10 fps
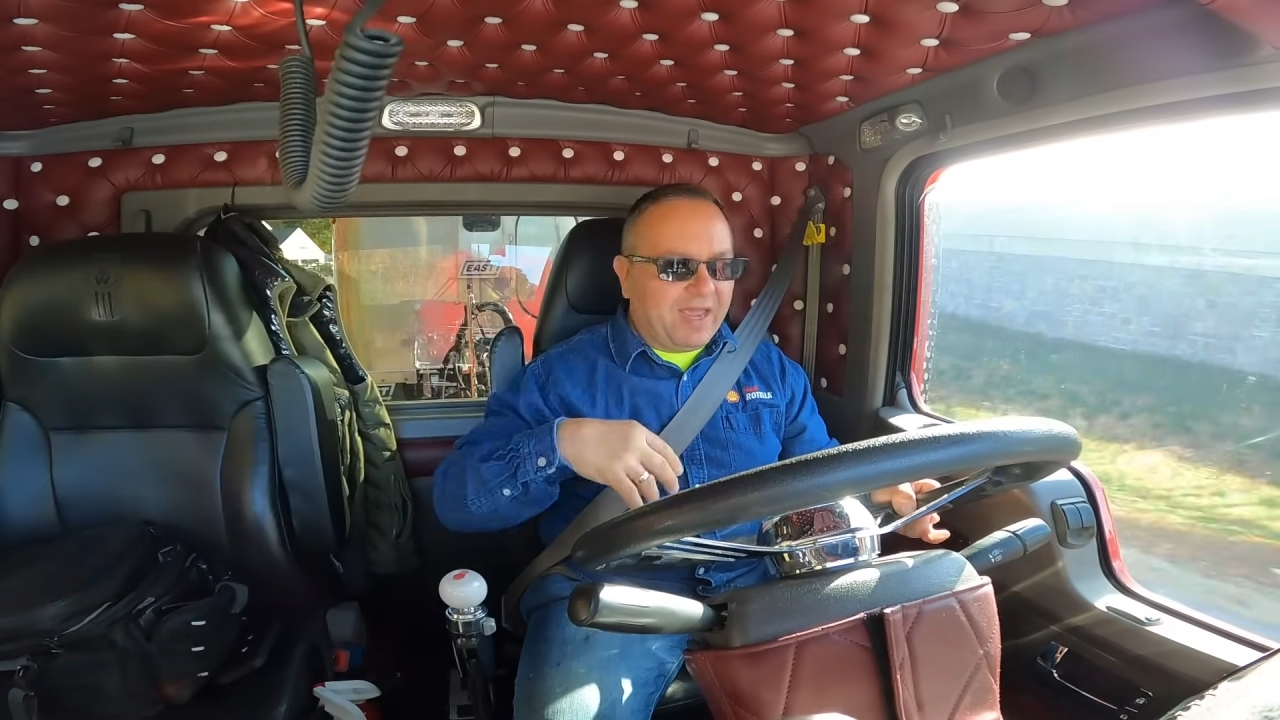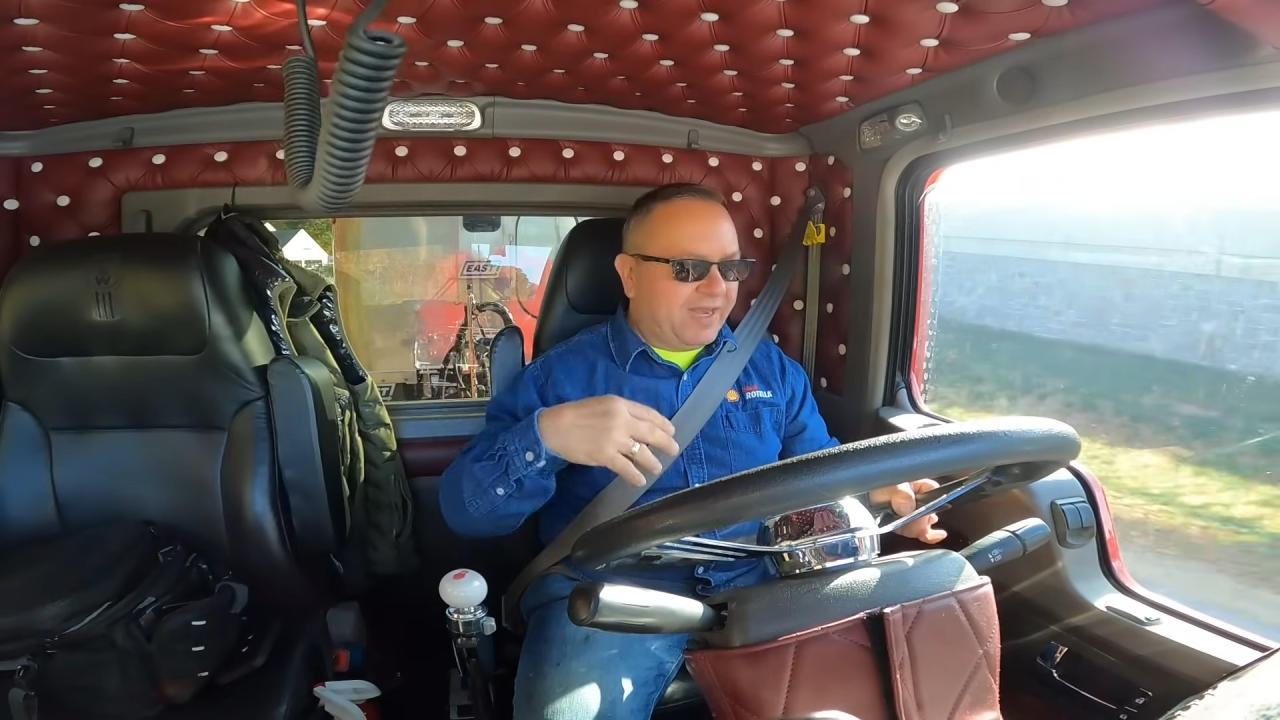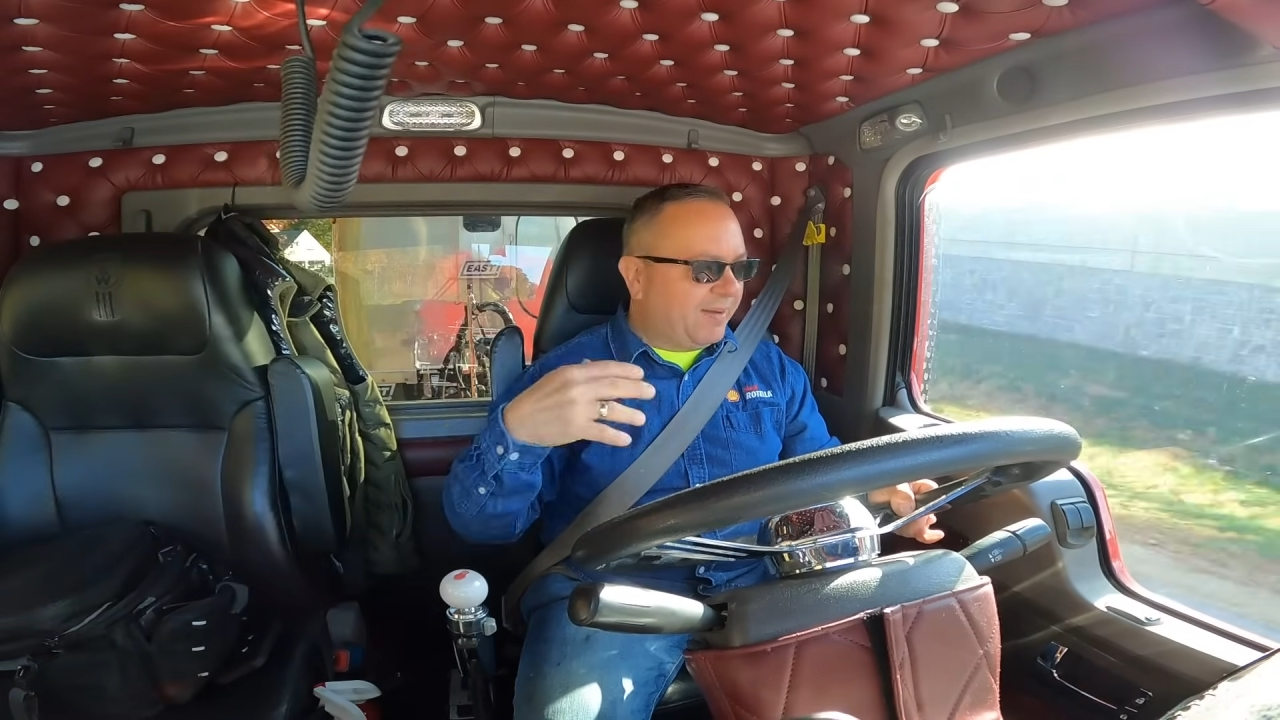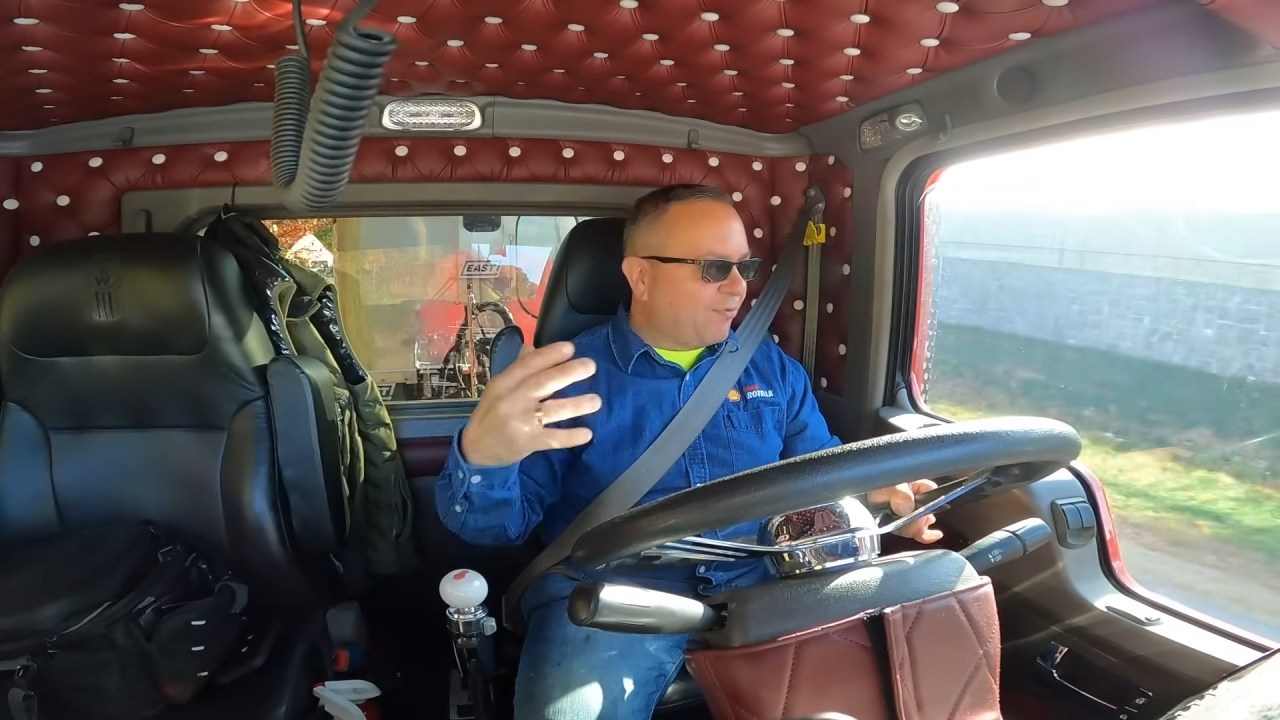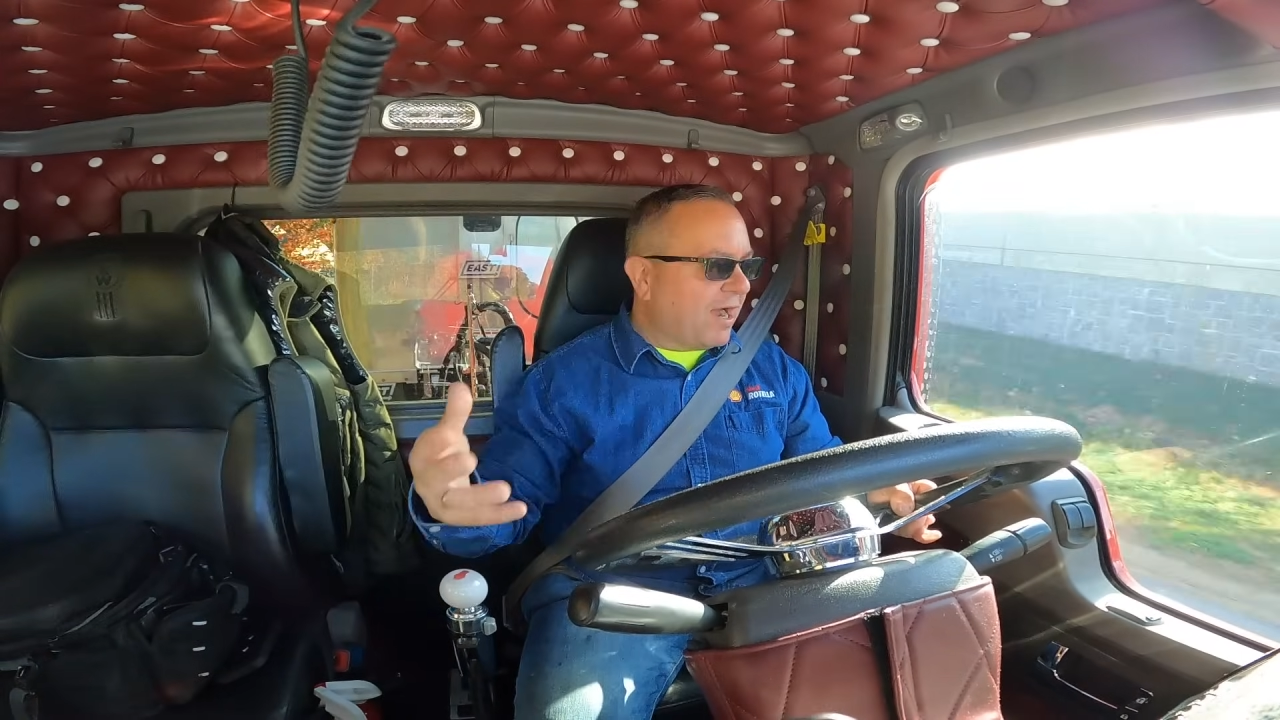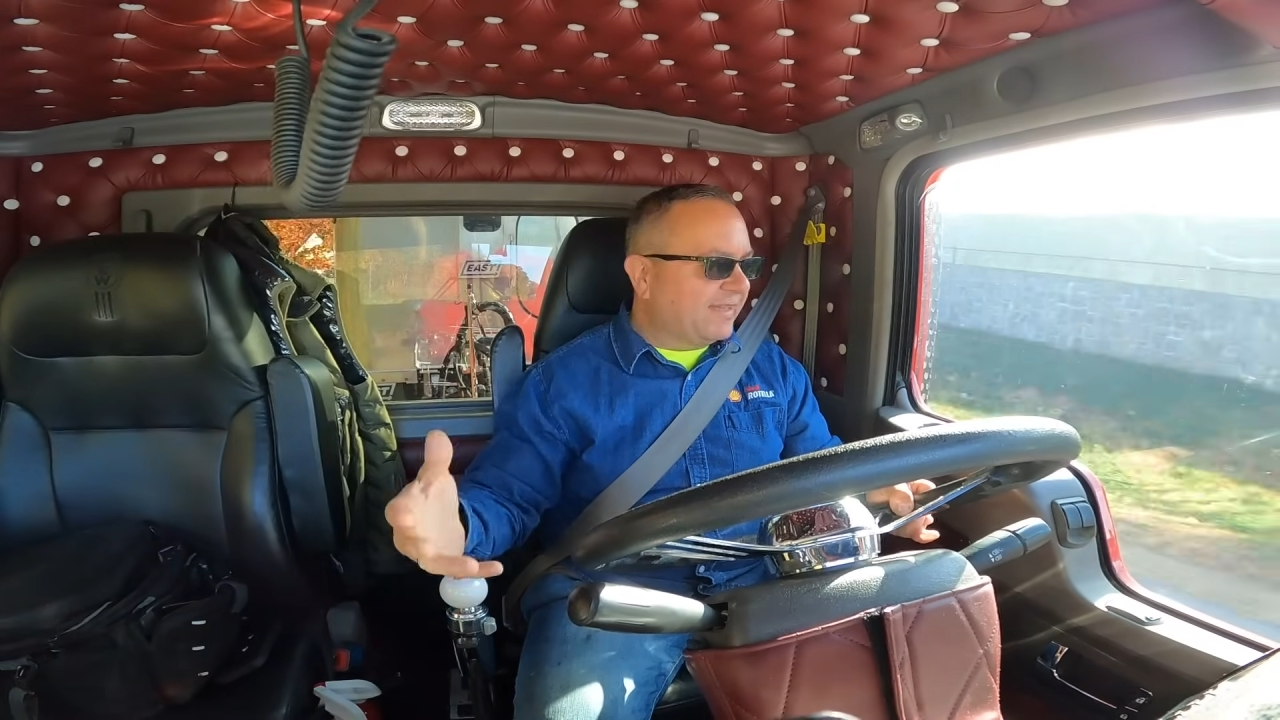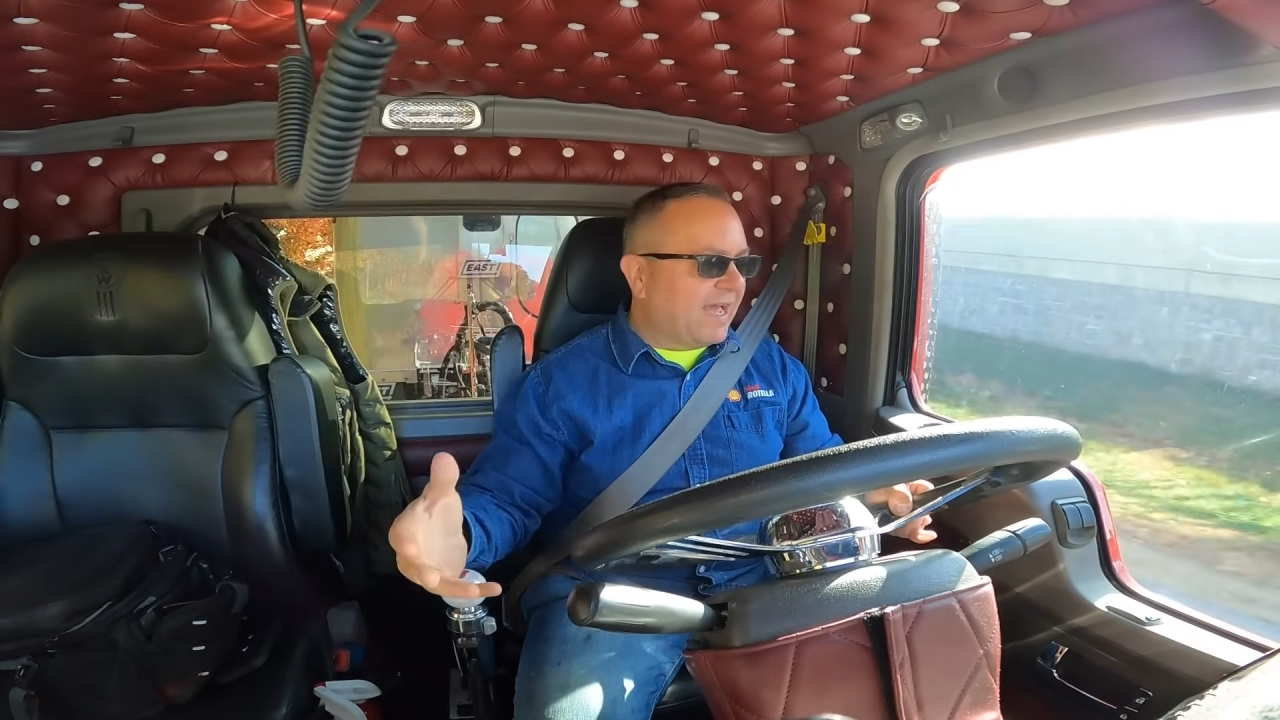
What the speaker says: And he brought